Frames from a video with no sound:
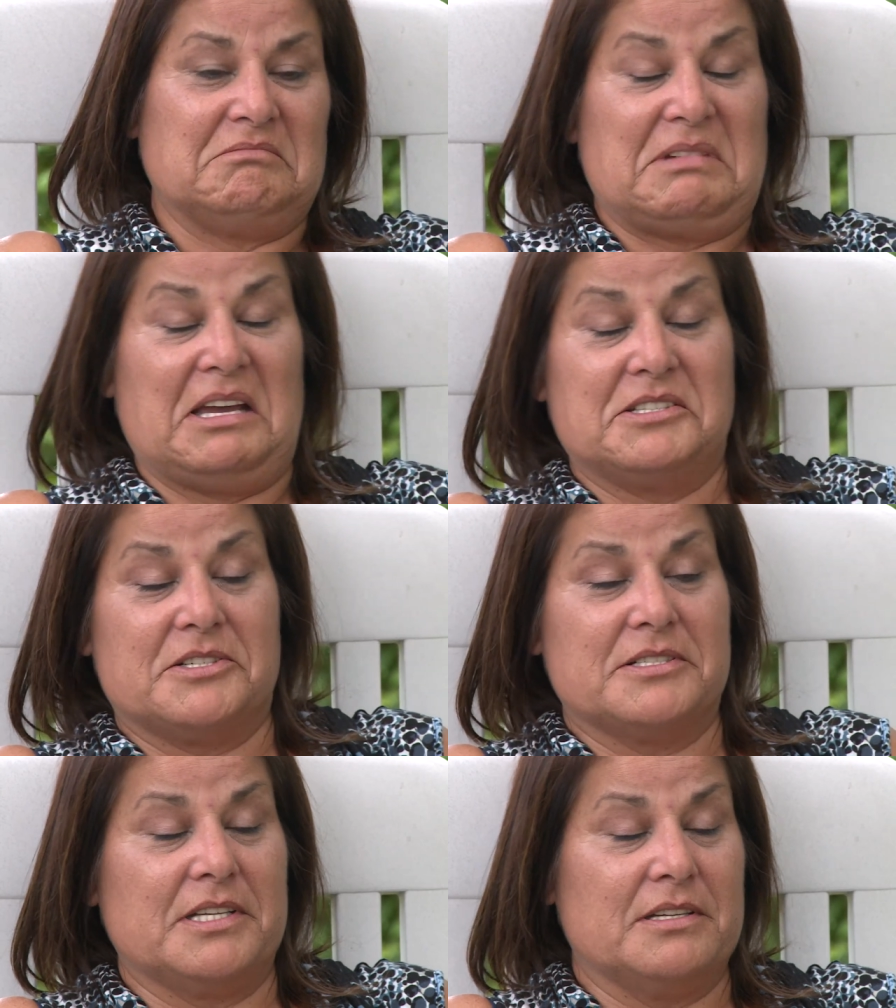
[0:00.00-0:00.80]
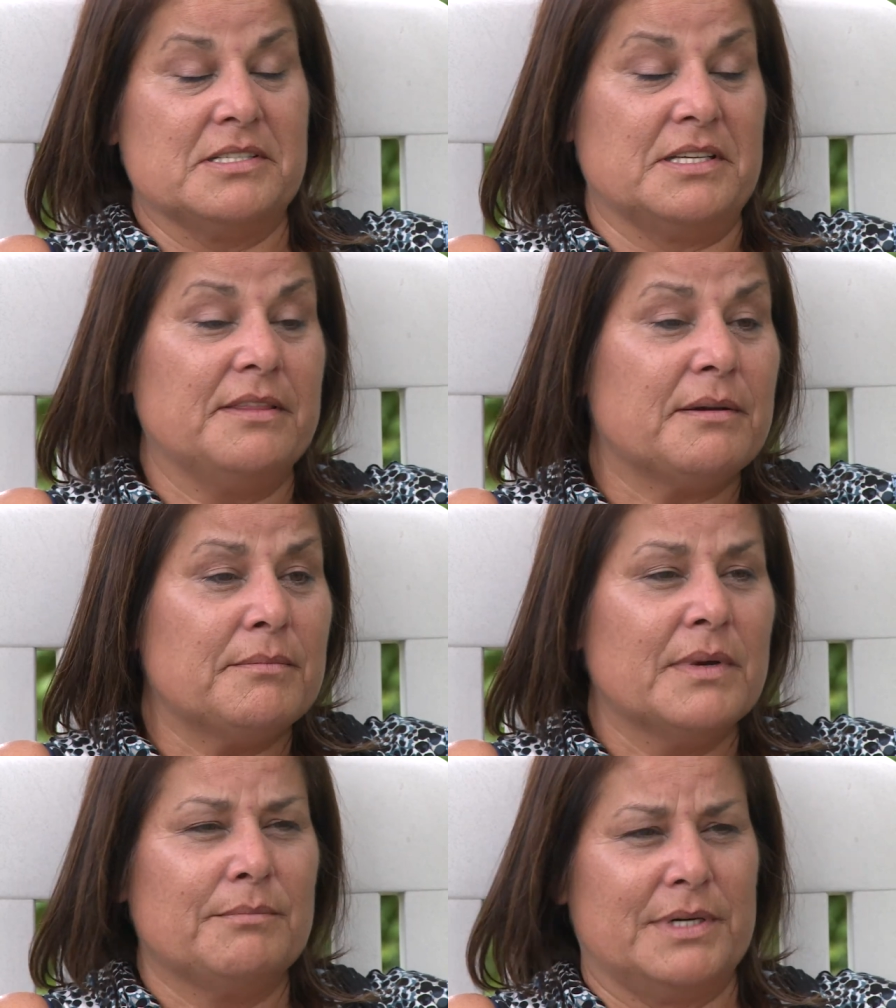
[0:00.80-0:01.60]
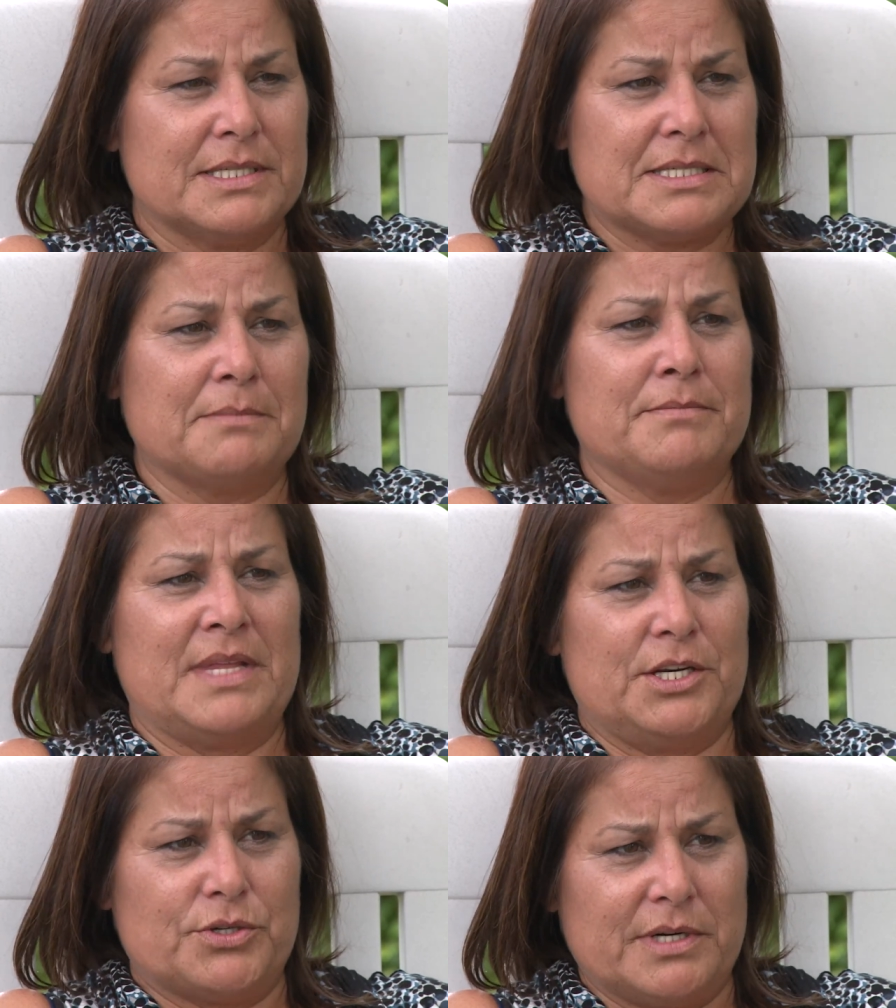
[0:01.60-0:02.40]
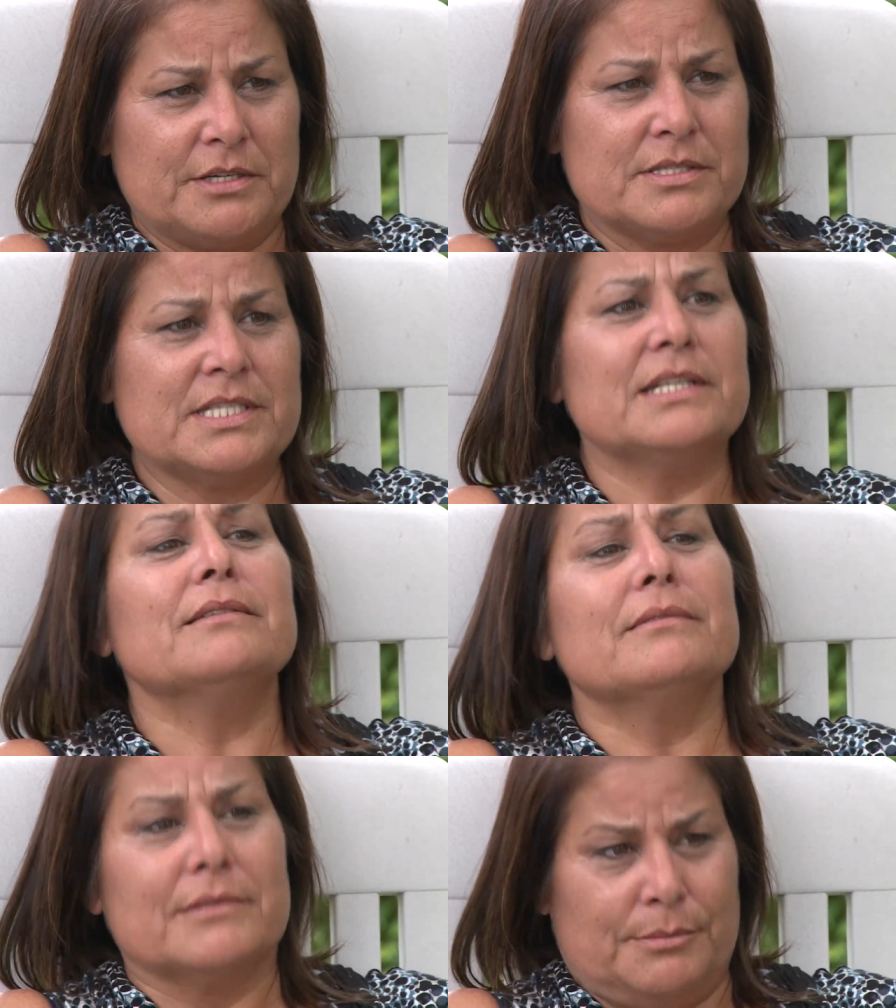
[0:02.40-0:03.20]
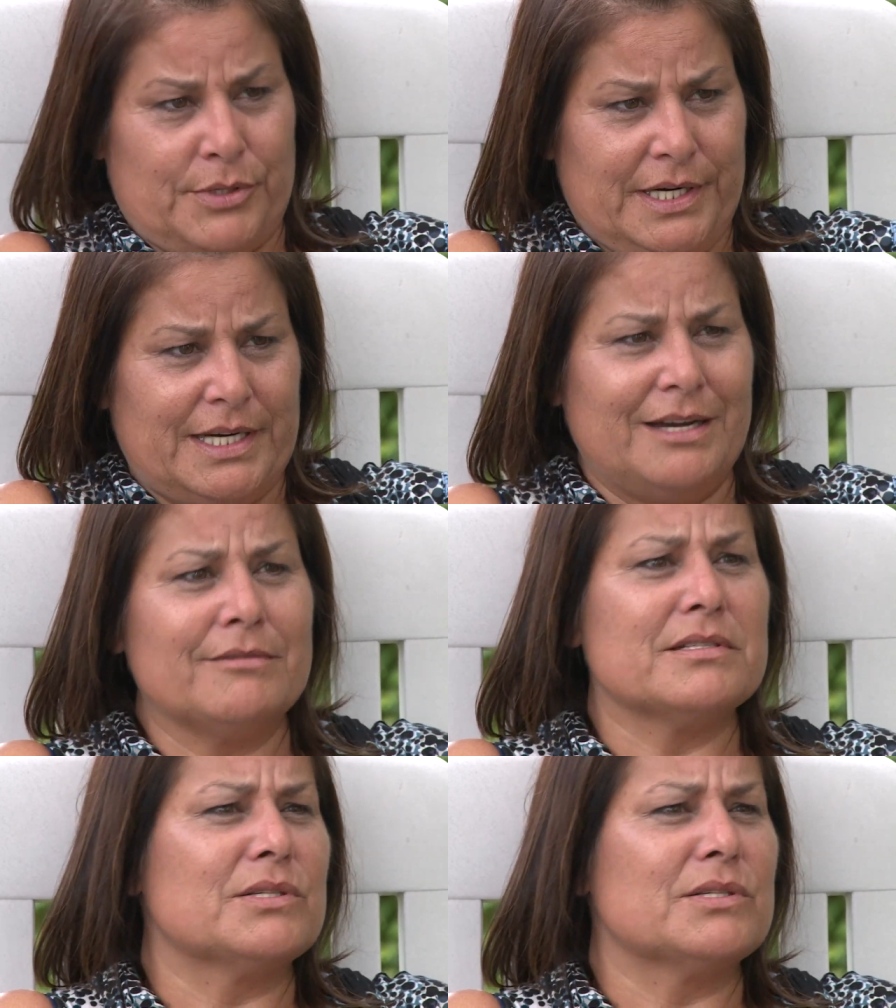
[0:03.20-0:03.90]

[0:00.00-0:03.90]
cancer cells in them, but it's something that triggers it to bring it out.